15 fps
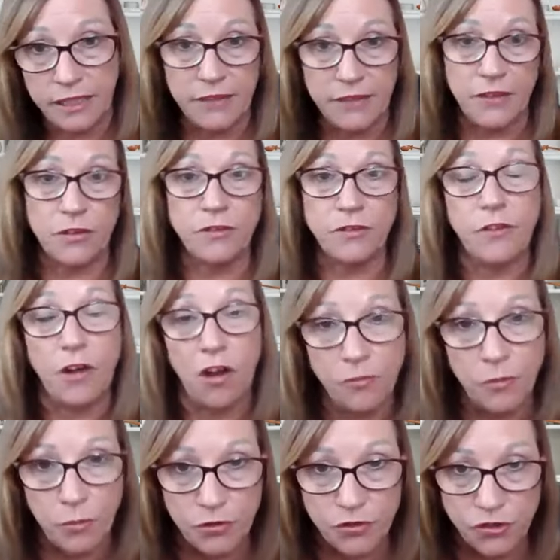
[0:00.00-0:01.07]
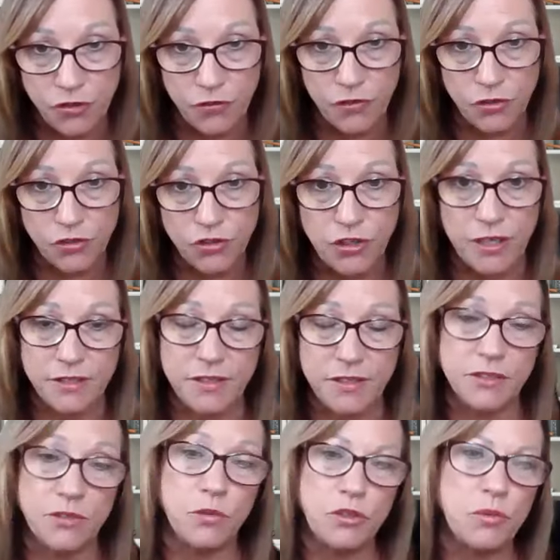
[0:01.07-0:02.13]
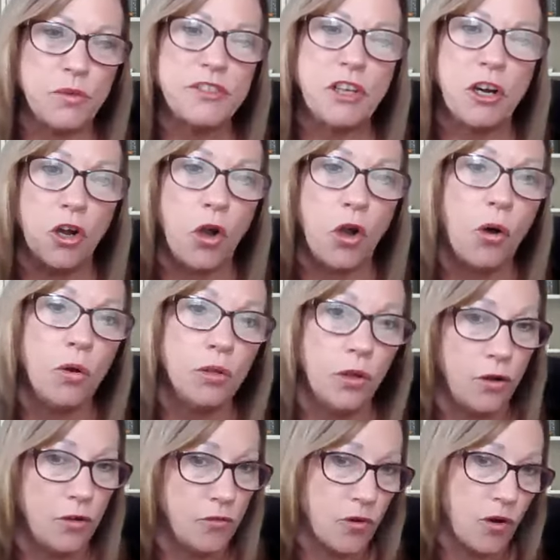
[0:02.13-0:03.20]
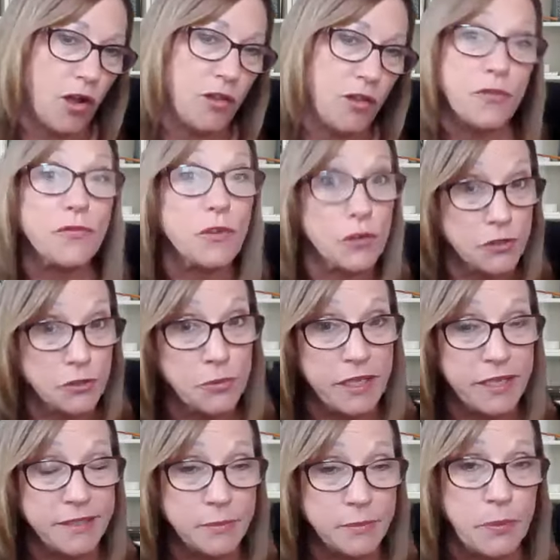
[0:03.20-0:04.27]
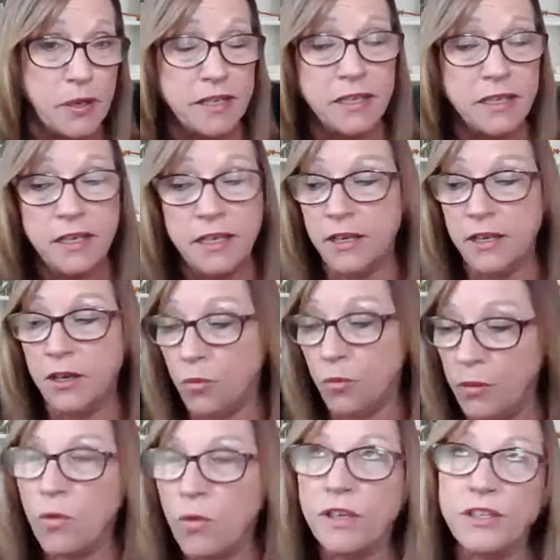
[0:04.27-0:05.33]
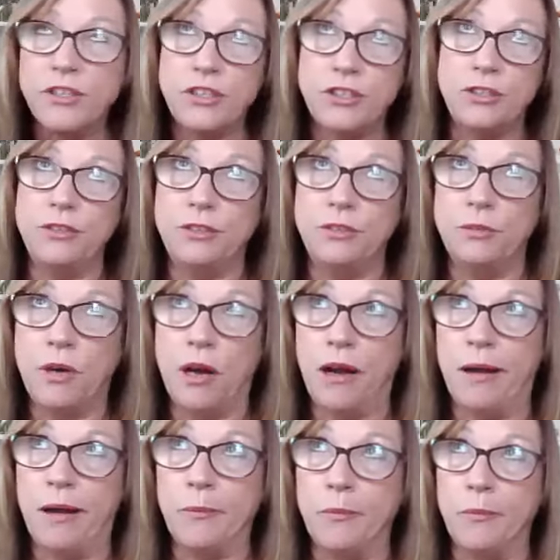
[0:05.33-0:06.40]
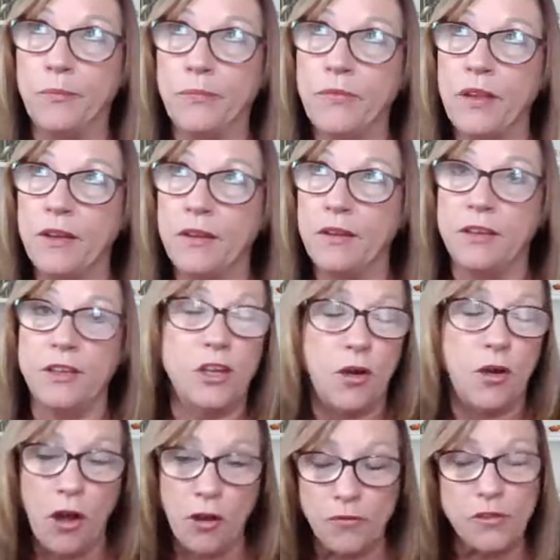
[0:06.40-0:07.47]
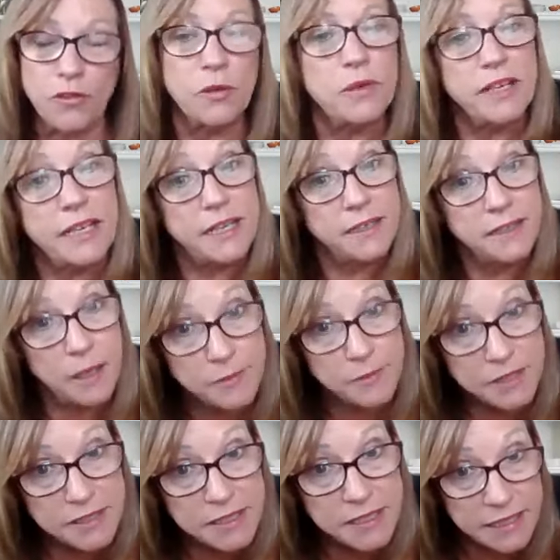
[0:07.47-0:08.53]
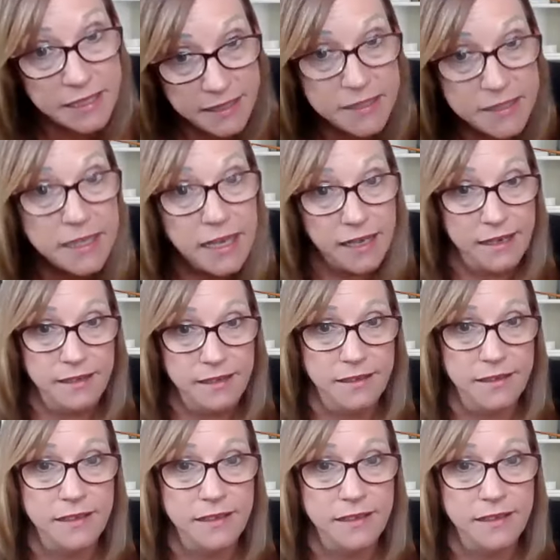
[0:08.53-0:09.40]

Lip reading: in their involvement with juvenile justice, which was our goal overall in the first place. But we wanted to, hopefully when a kid comes into intake,